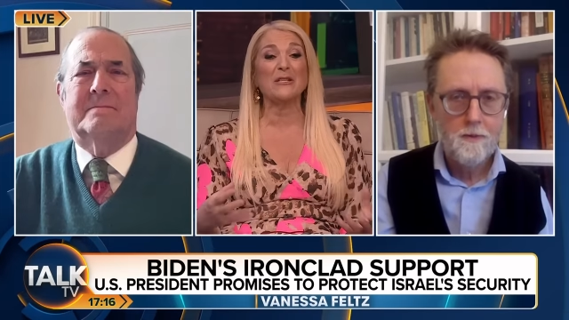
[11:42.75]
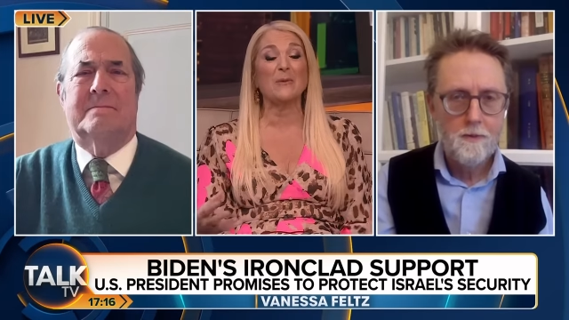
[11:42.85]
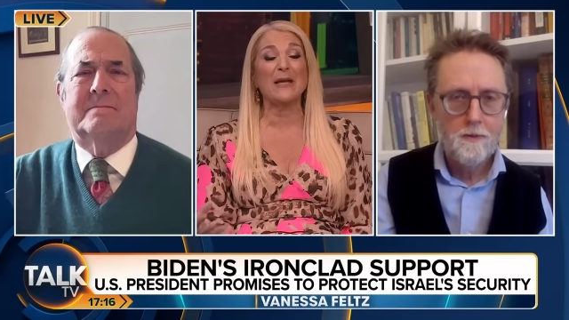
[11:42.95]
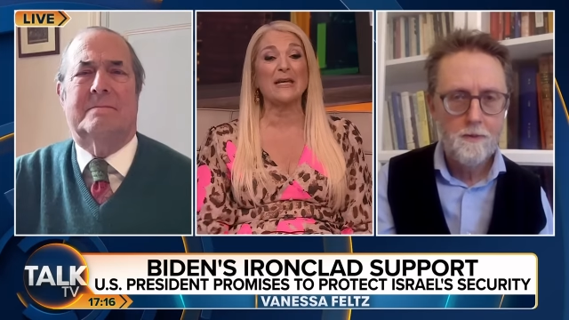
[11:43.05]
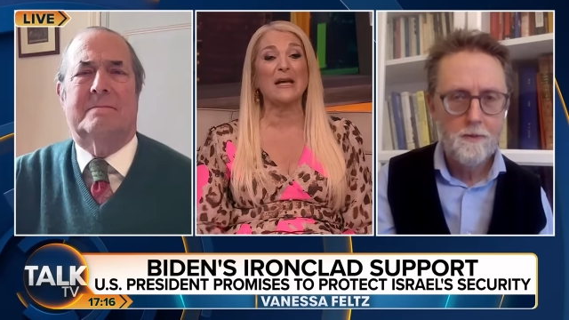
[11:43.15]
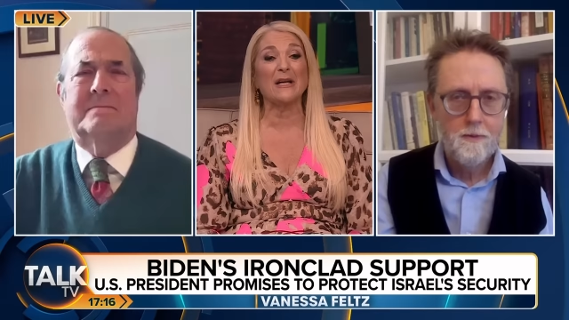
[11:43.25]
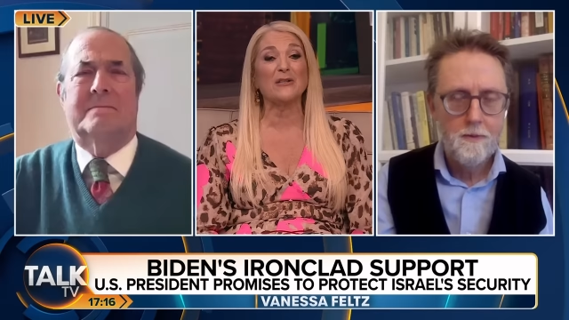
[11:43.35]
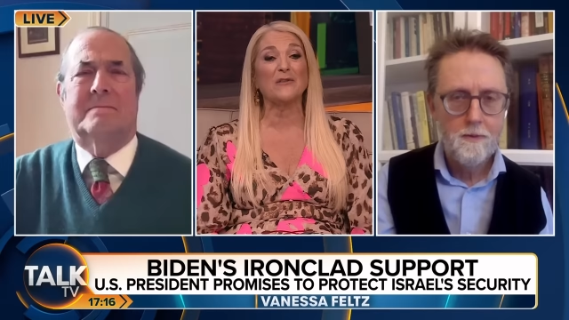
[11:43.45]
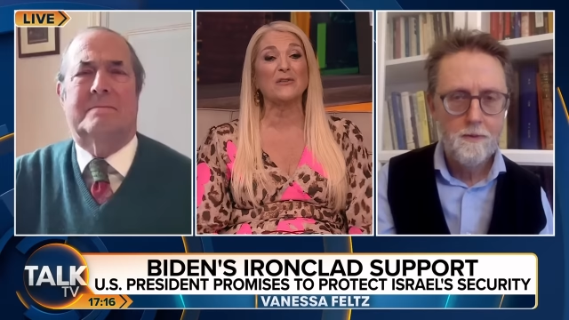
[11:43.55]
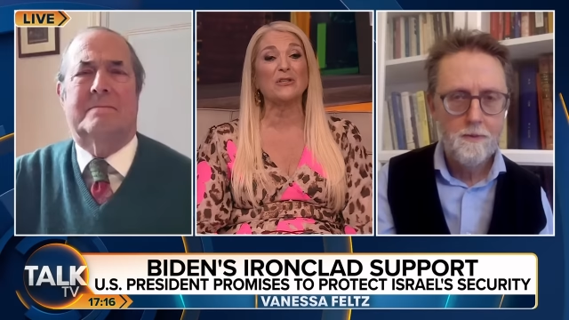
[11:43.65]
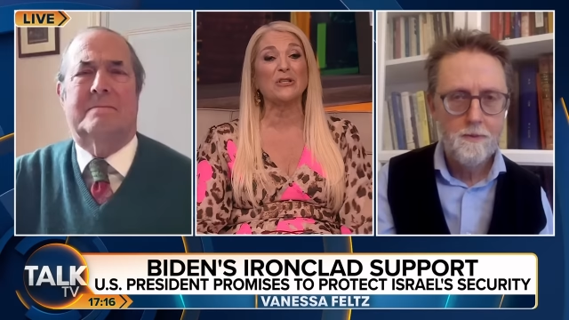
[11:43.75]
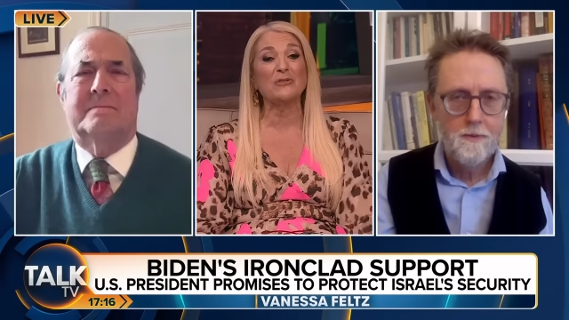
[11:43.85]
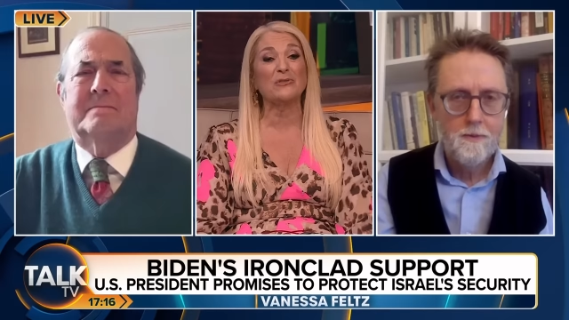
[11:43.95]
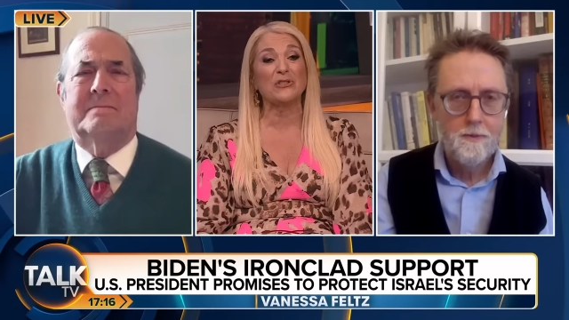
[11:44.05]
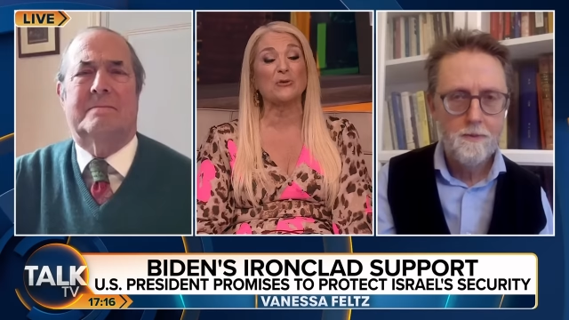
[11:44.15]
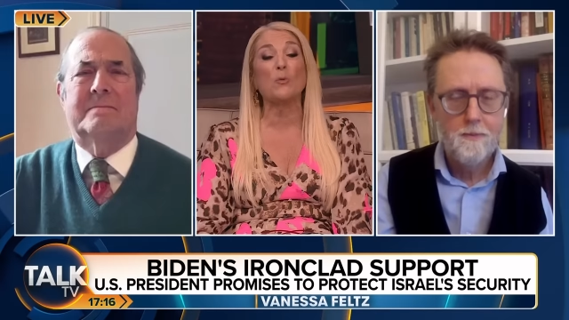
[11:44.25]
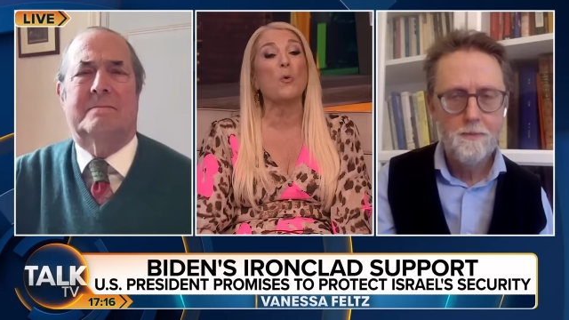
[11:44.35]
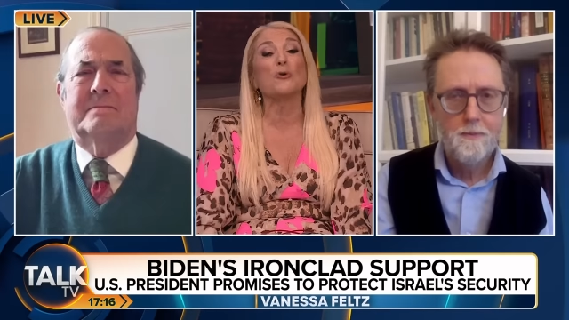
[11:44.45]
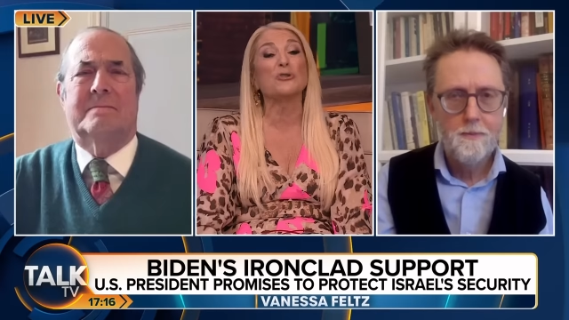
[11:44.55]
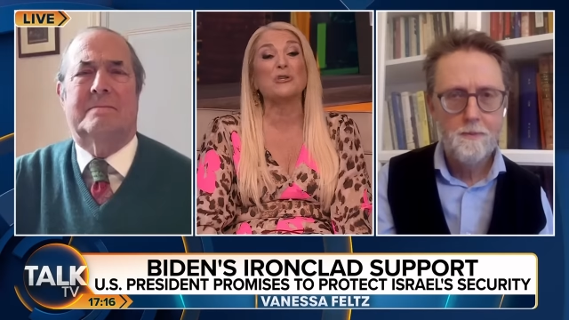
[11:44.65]
Speaker 1: to any kind of conclusion or
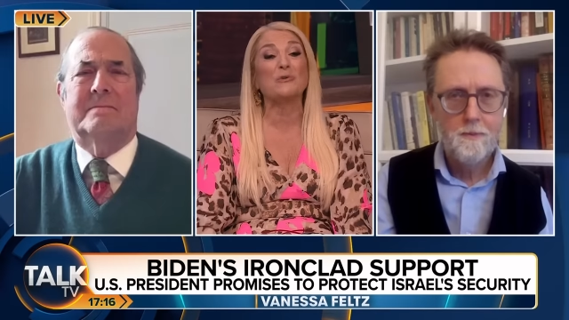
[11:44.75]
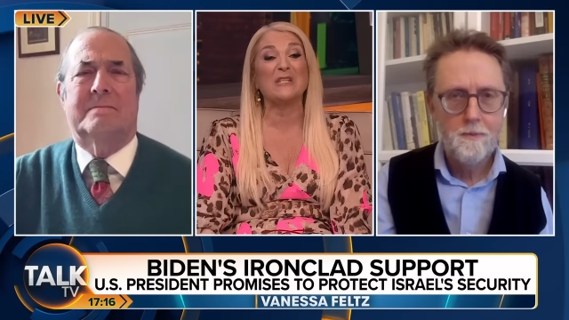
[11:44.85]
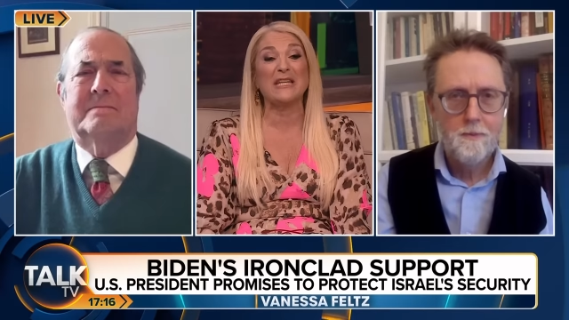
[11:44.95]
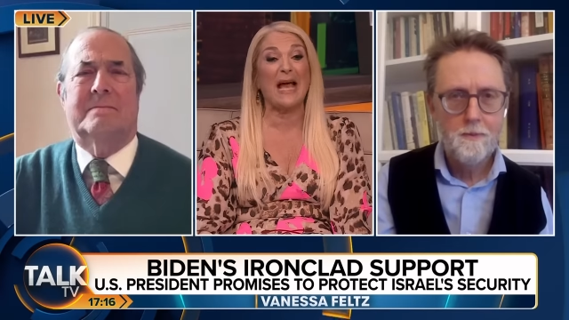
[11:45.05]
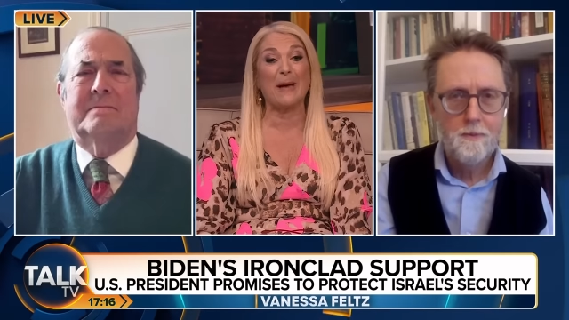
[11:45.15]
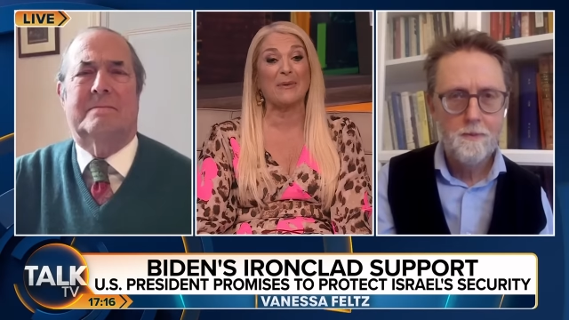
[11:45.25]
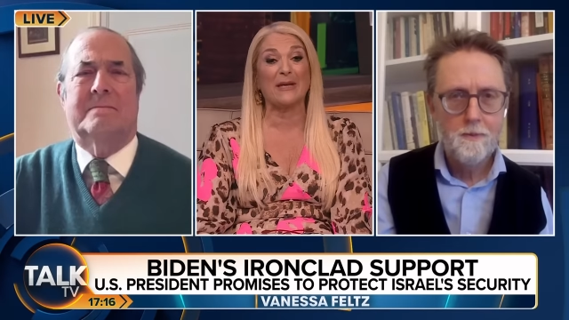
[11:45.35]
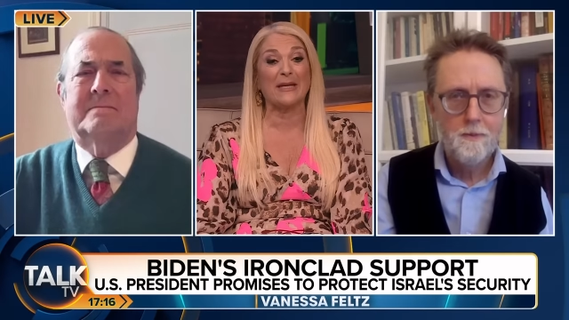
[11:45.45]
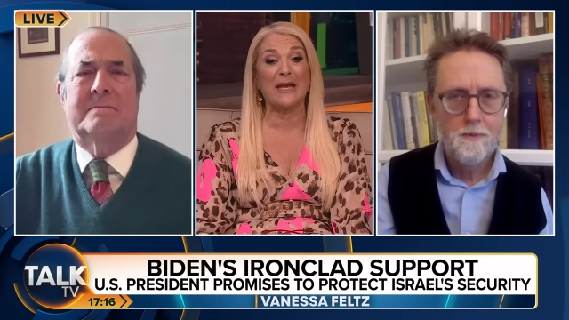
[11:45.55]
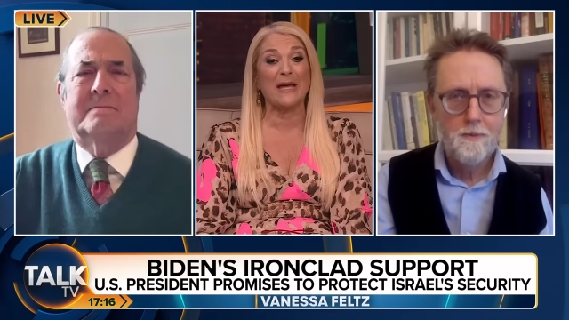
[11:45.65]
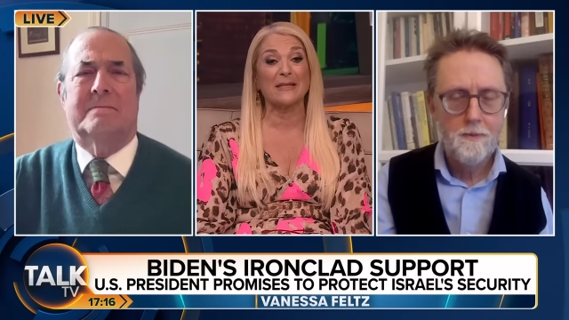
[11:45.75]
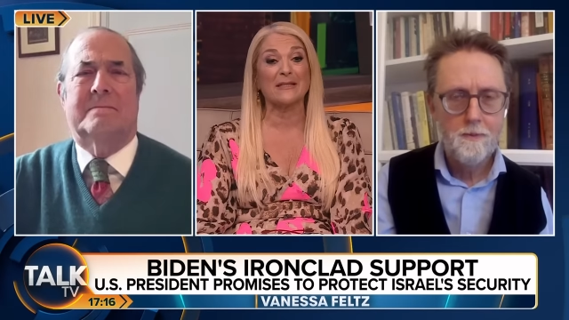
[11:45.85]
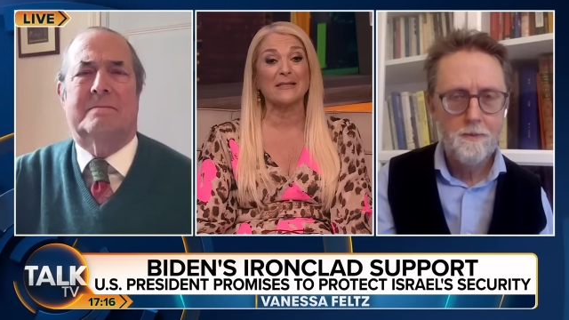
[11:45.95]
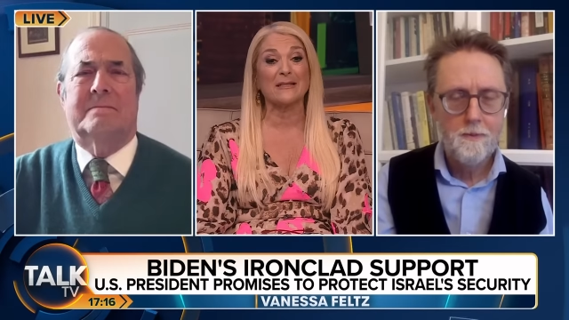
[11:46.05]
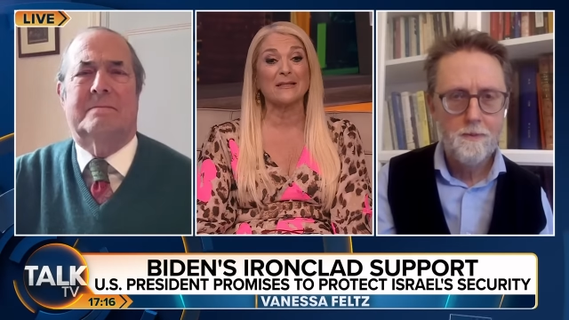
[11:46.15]
what do you see happening next